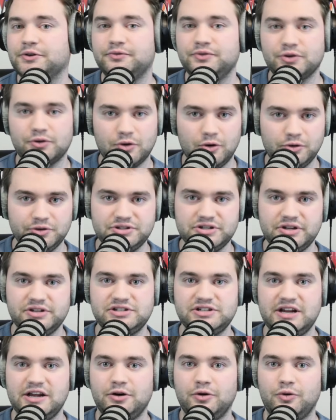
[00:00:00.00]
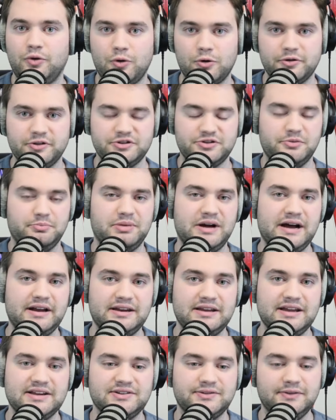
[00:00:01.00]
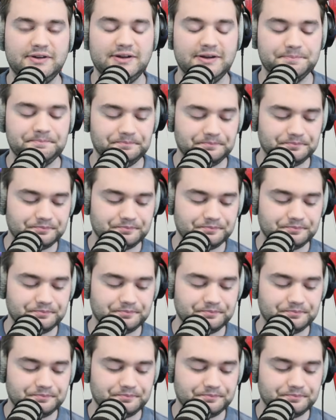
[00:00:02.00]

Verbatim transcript: If you're old to the channel or to the podcast feed,